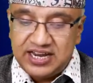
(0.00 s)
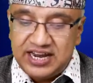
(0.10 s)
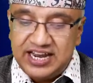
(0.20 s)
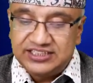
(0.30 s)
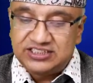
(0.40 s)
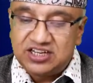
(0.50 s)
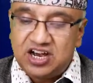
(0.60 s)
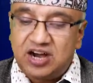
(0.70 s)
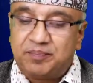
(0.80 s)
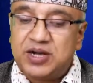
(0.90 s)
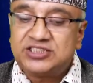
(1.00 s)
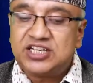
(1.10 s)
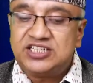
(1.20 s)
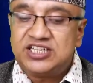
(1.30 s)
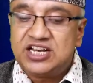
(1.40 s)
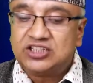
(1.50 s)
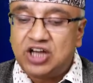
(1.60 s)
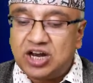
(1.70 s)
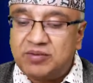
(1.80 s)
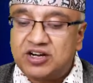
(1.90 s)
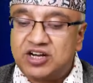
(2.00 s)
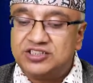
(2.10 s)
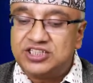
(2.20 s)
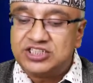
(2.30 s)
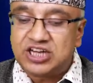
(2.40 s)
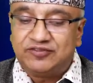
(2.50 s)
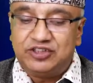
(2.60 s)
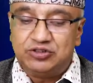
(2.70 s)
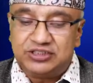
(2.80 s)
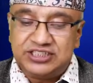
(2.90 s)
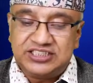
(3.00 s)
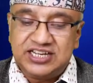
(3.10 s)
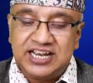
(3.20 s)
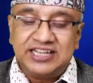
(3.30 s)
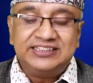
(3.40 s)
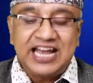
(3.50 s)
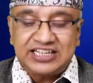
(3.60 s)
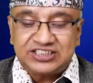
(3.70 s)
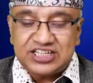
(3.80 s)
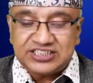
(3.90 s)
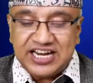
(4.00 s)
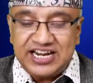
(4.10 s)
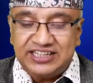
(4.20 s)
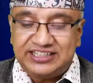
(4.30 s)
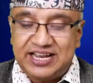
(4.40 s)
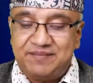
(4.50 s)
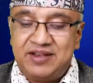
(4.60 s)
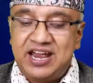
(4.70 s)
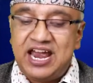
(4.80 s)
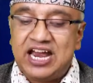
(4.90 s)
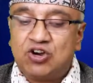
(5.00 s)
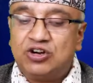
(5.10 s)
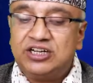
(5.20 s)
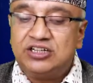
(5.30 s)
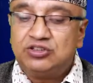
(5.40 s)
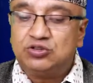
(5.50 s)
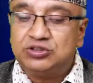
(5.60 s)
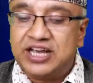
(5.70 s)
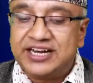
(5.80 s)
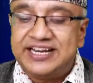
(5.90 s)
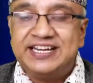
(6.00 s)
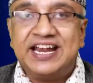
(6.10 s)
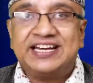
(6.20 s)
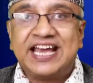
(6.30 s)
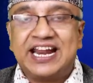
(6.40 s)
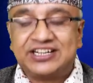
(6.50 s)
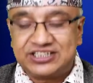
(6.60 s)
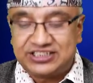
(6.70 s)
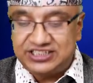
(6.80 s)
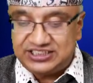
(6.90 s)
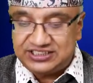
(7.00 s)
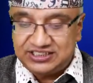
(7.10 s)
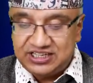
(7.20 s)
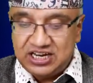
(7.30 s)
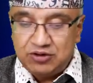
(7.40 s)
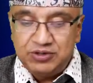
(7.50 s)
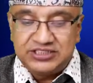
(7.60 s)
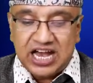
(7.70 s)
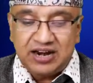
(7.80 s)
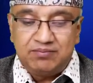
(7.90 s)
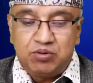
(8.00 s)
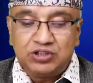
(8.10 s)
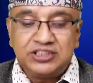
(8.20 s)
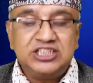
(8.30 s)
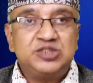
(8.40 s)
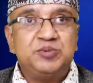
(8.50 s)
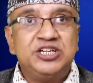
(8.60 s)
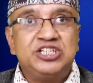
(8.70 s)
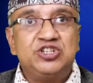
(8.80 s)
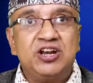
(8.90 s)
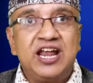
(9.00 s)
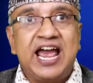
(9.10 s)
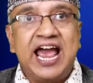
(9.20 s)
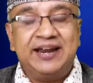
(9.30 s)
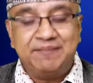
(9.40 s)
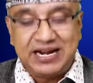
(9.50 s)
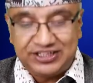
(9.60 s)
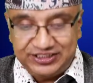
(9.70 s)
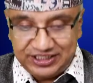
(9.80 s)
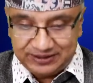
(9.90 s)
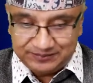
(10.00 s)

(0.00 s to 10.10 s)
Hence, a person's dharma consists of duties that sustain them according to their innate characteristics, which are both spiritual and material.